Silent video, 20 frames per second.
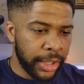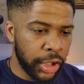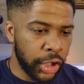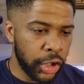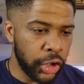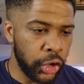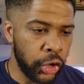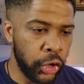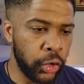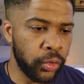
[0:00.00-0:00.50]

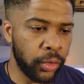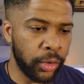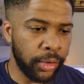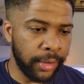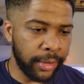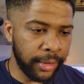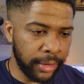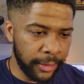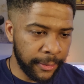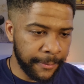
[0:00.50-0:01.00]
you're
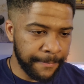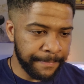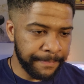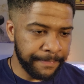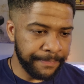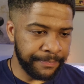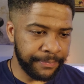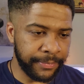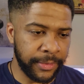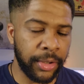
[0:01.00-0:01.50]
gonna,
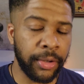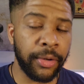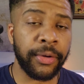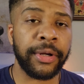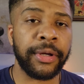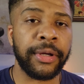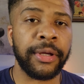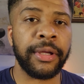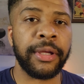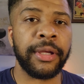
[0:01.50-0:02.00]
they're
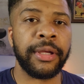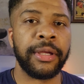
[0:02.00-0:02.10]
gonna